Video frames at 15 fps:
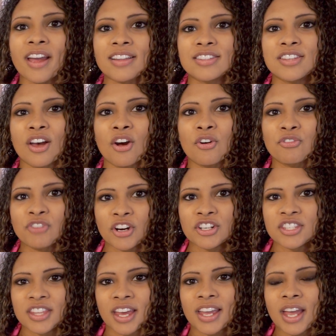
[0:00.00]
So first
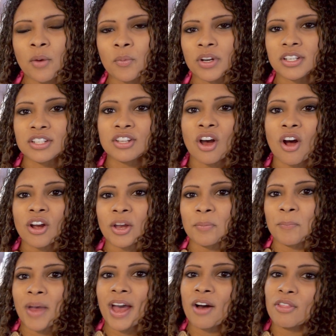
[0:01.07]
thing, I wanted to talk
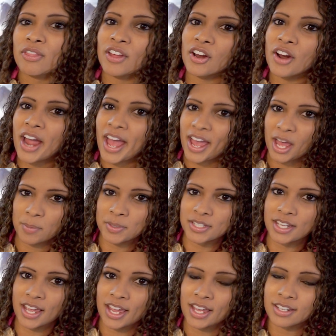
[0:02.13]
about their
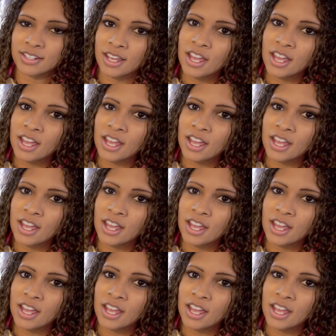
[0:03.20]
habitat.